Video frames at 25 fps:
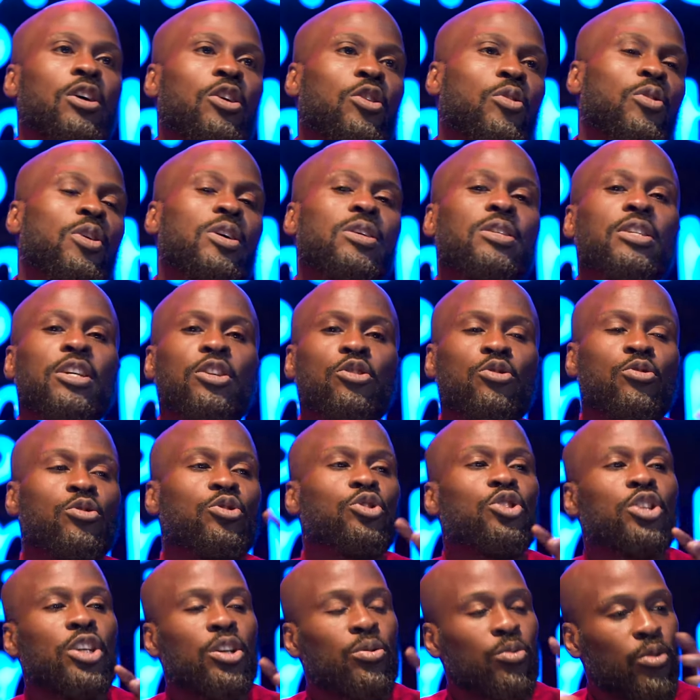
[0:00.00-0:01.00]
Chris and
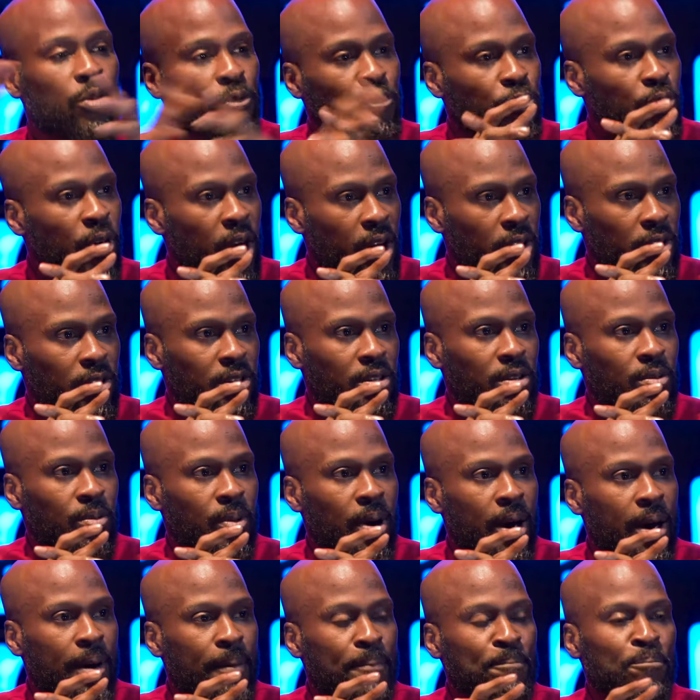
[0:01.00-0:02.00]
Eugene were friends,
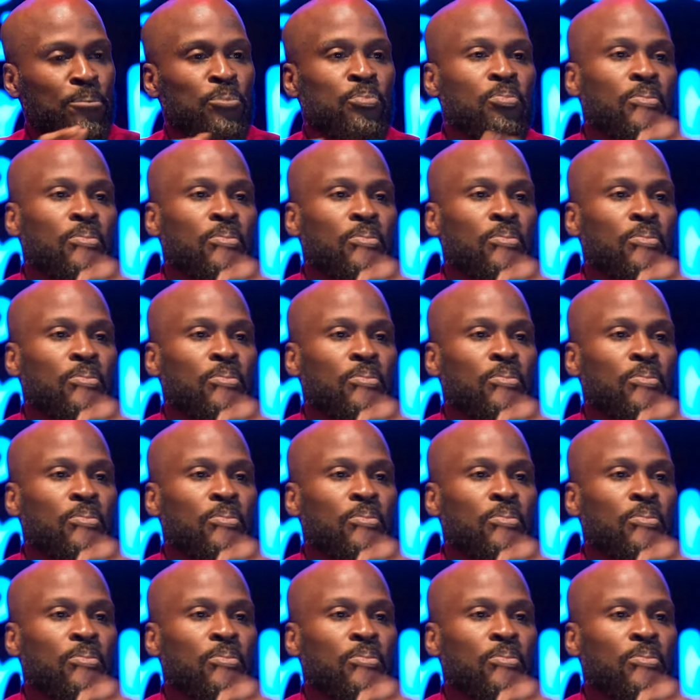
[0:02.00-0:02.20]
right?